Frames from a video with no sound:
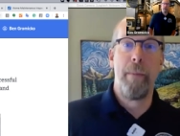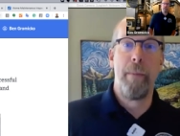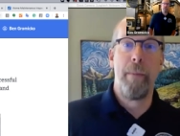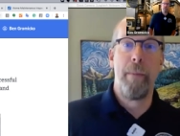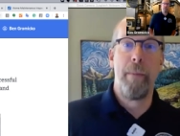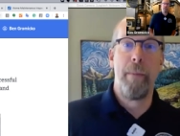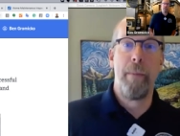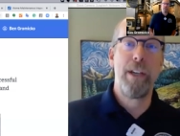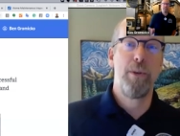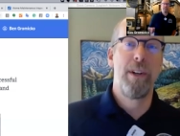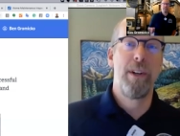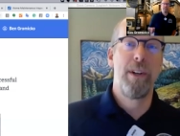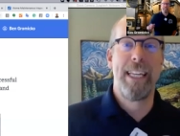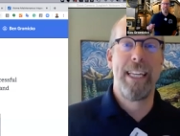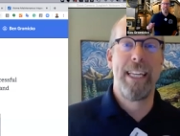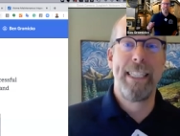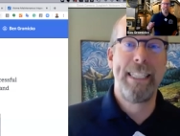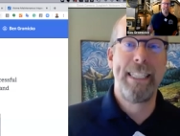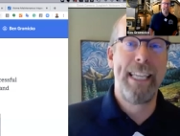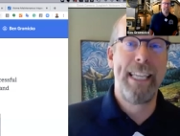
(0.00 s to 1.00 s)
sure it's like
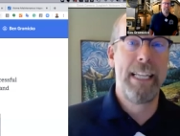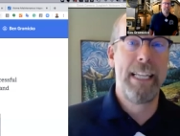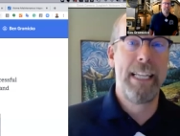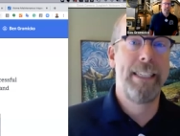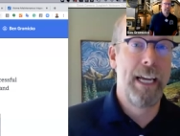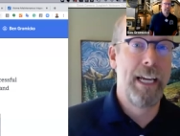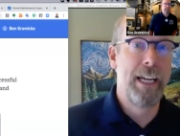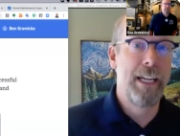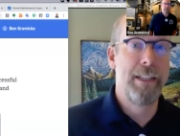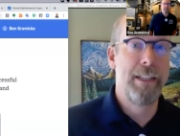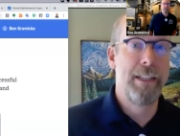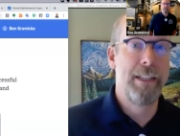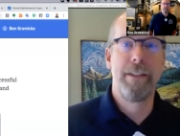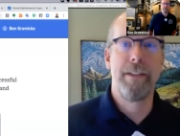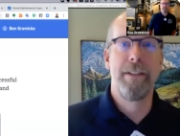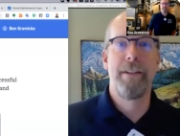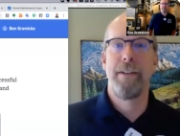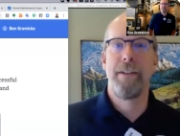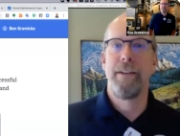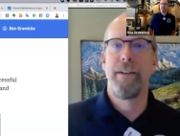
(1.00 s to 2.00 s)
10 seconds.
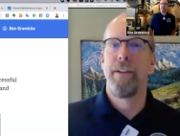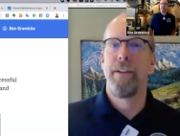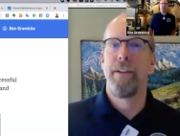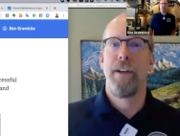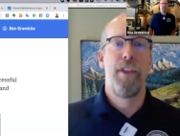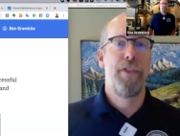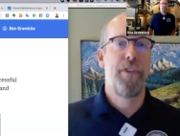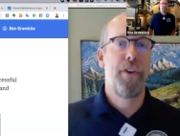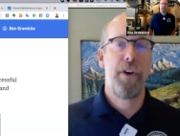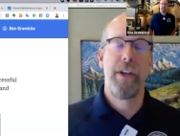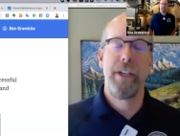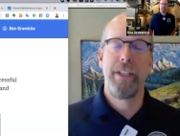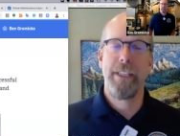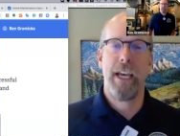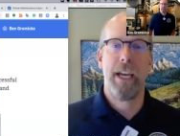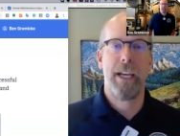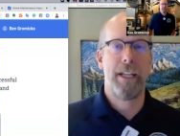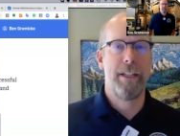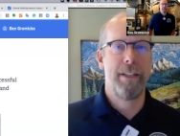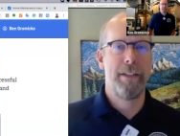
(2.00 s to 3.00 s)
30
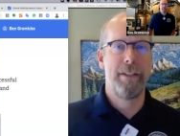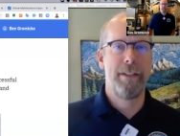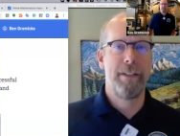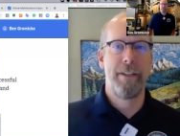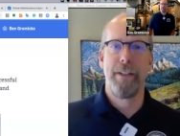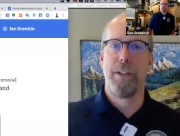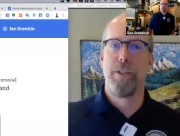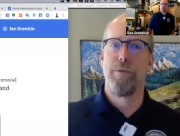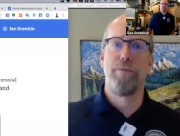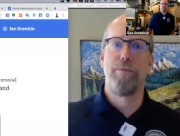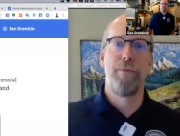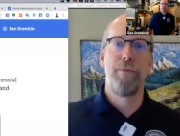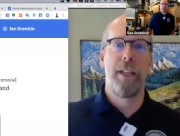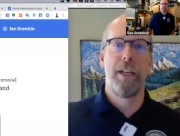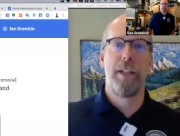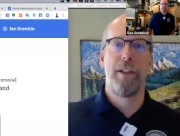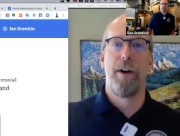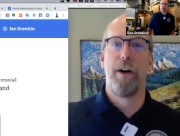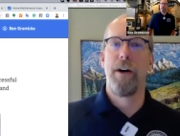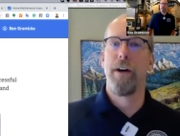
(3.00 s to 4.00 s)
seconds is really
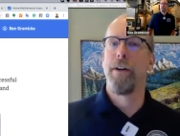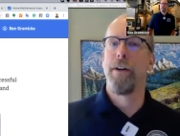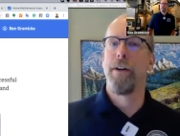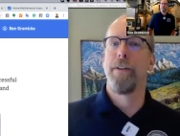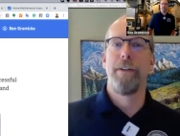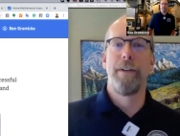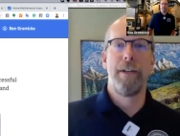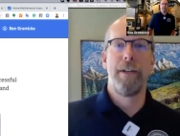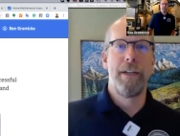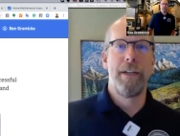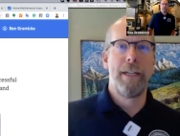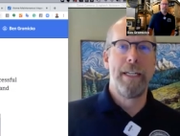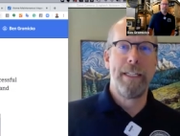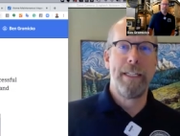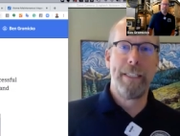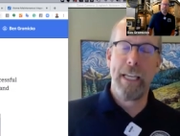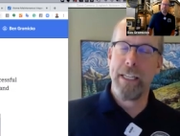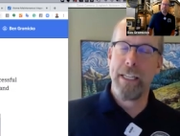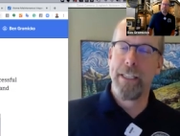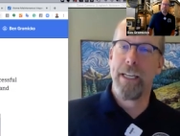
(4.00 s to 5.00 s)
long.
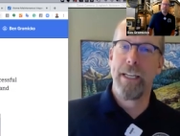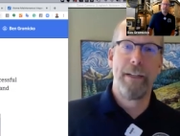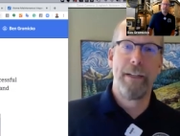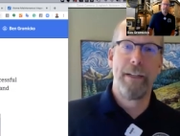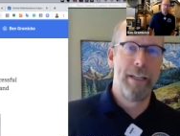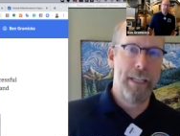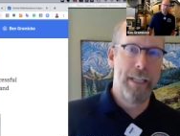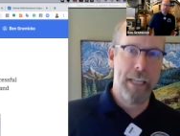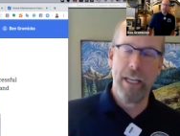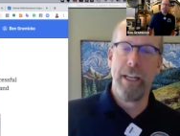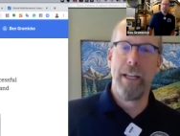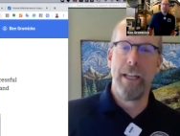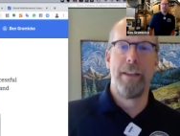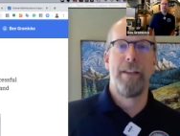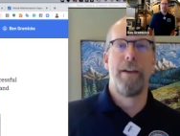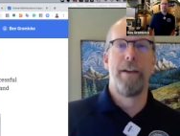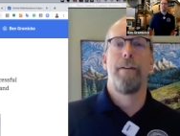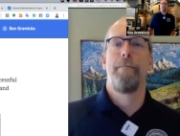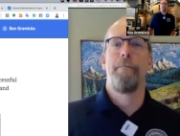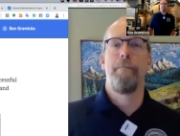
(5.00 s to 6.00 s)
10 seconds, get it in
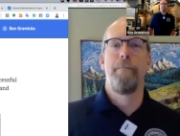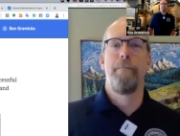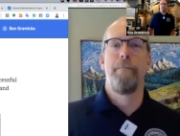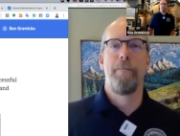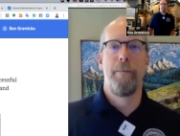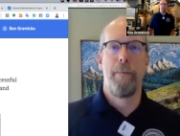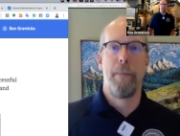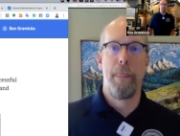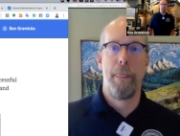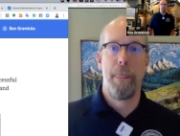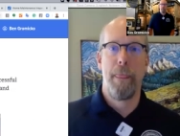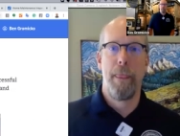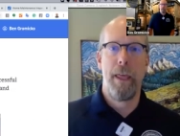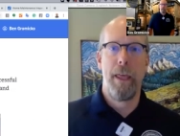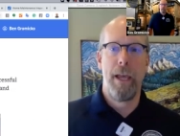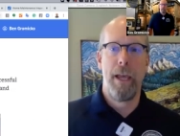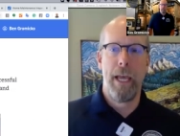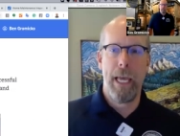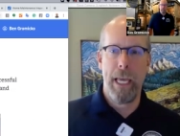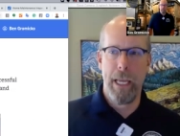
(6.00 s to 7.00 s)
there.
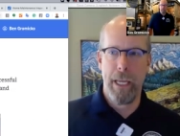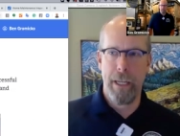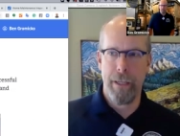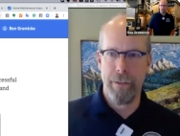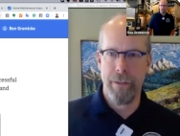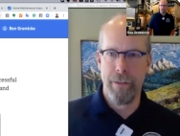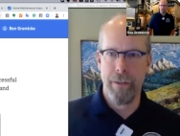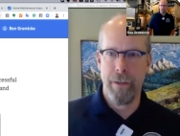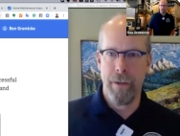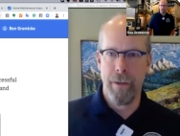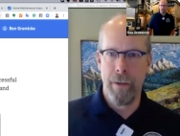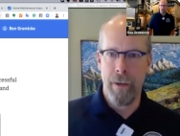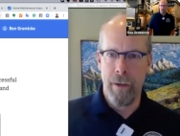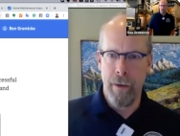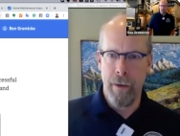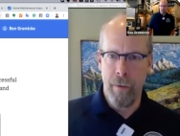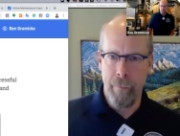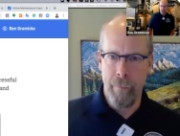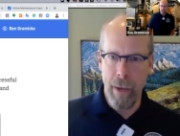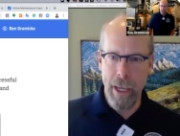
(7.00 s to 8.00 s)
And
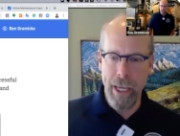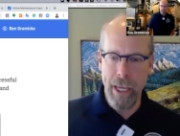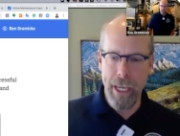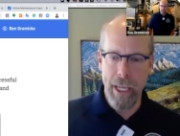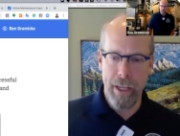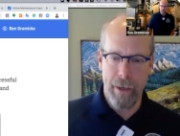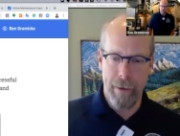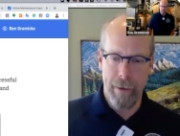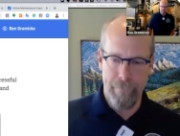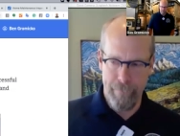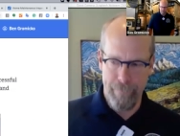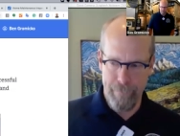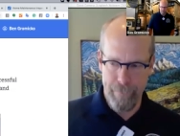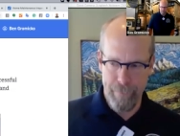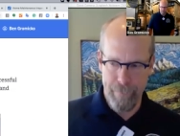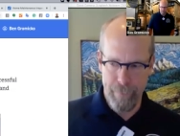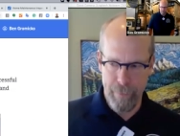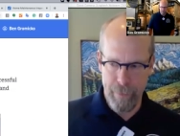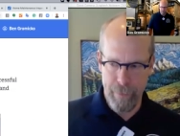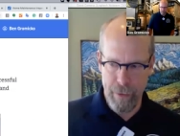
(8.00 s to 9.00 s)
make it a,
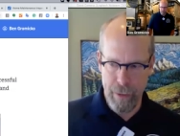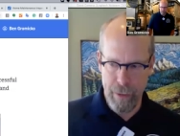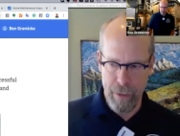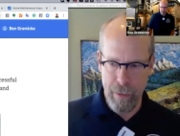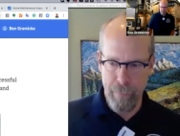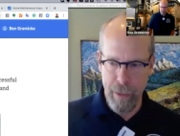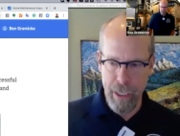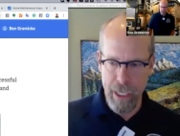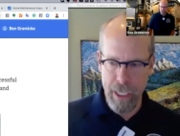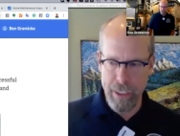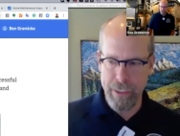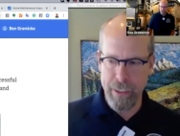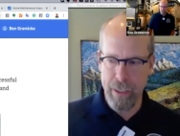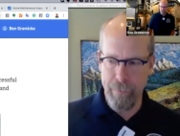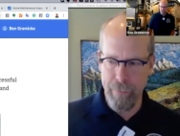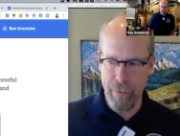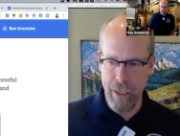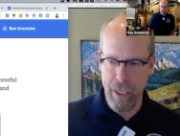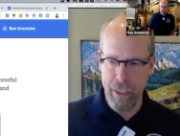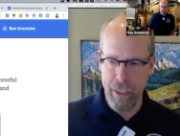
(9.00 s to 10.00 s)
make it
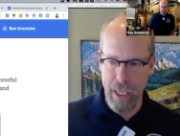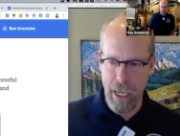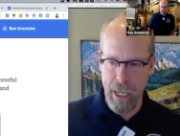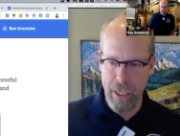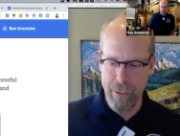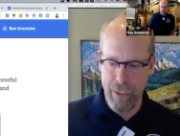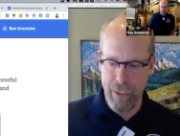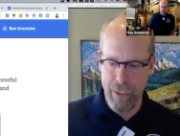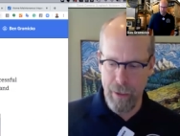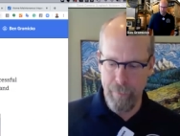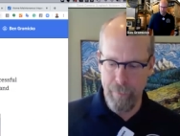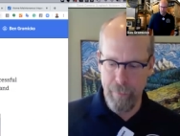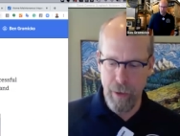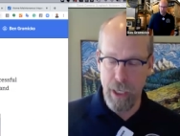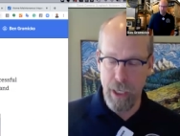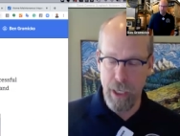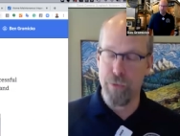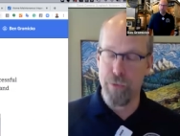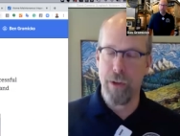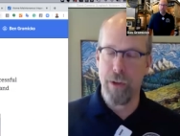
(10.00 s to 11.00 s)
something that um,
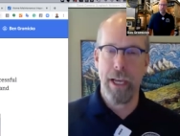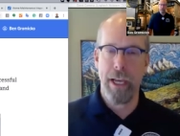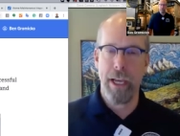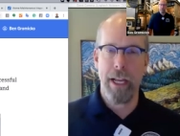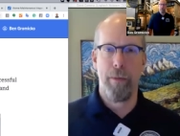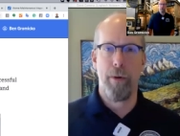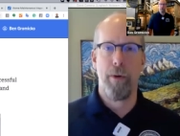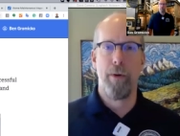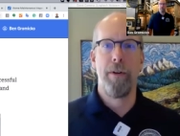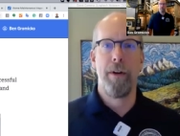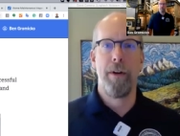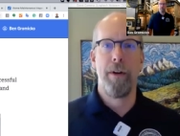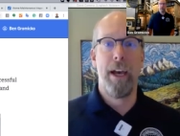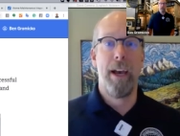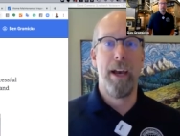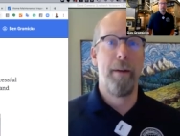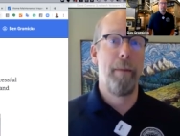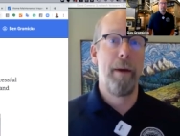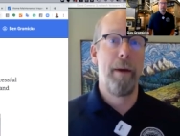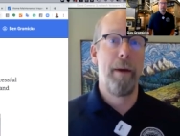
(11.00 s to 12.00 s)
is relatable
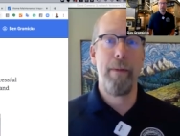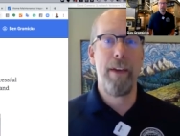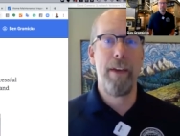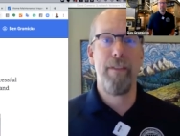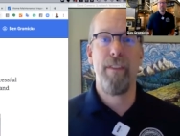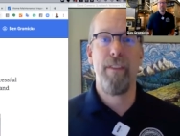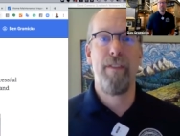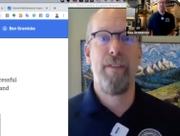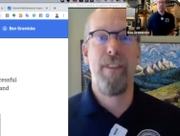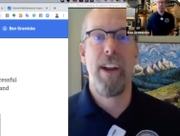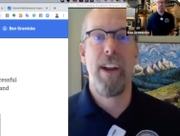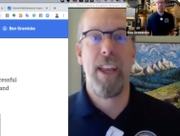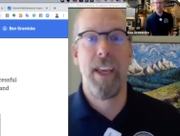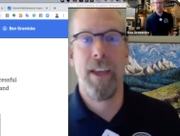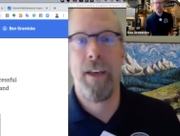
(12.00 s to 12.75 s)
and maybe even funny.